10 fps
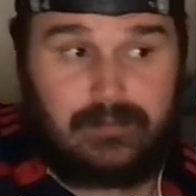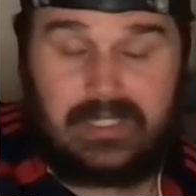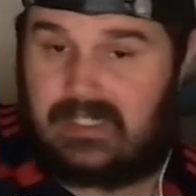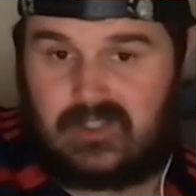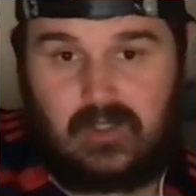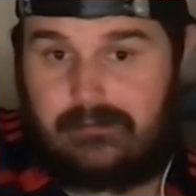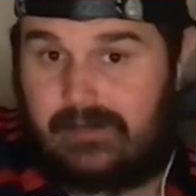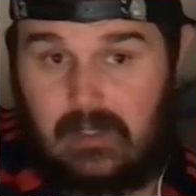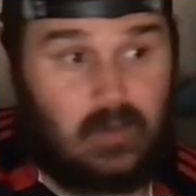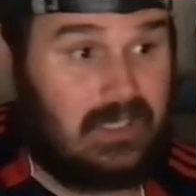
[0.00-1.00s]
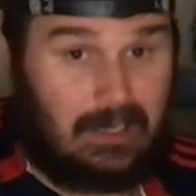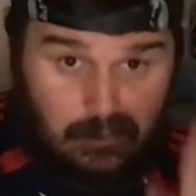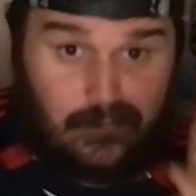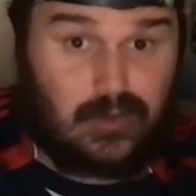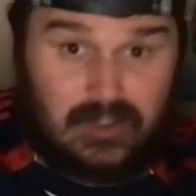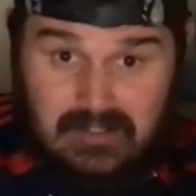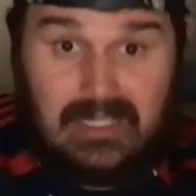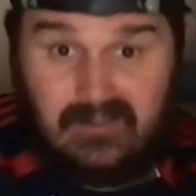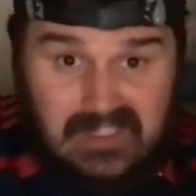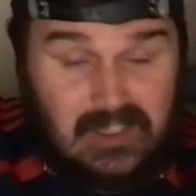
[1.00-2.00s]
but it's not a foul. Alphonso
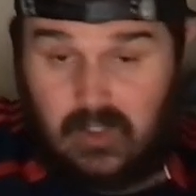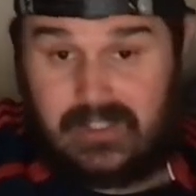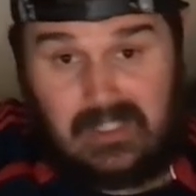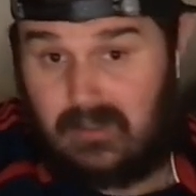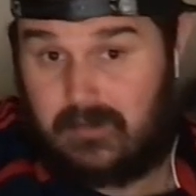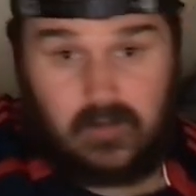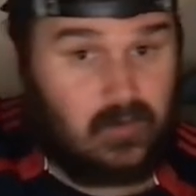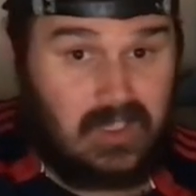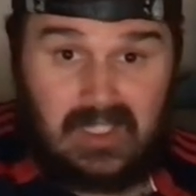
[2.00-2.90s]
Davies is looking at the ball.